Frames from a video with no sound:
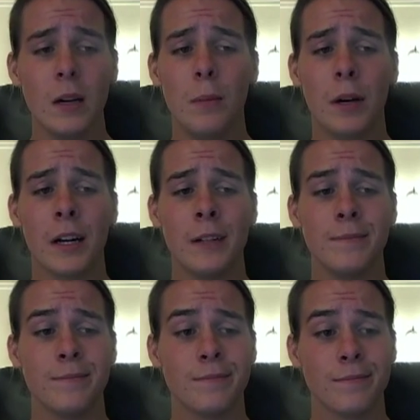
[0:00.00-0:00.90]
But
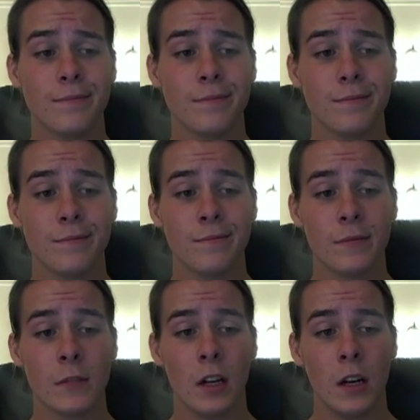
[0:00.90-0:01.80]

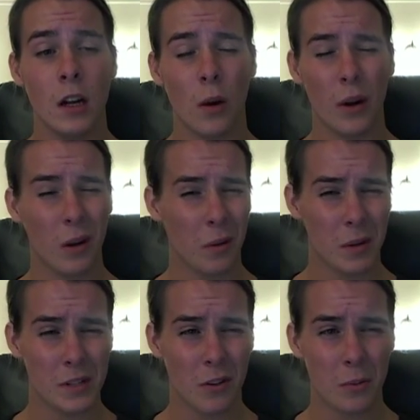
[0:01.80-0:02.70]
waited on the
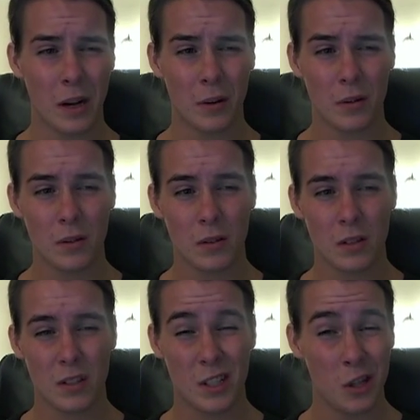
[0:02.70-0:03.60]
list for about
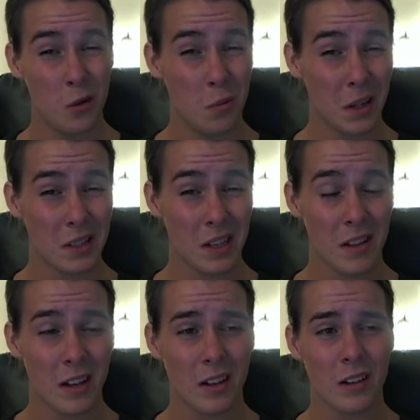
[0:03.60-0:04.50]
2 months, I
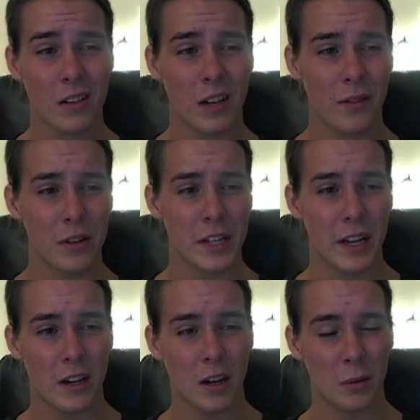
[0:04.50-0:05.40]
think, give or
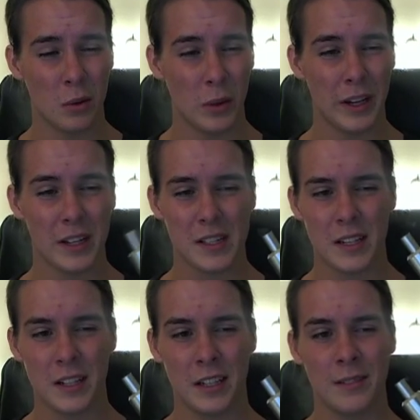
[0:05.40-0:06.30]
take a couple of weeks,
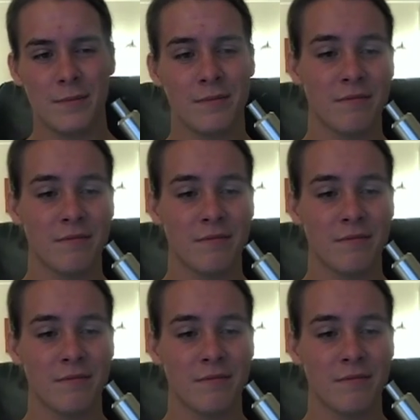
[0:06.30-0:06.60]
and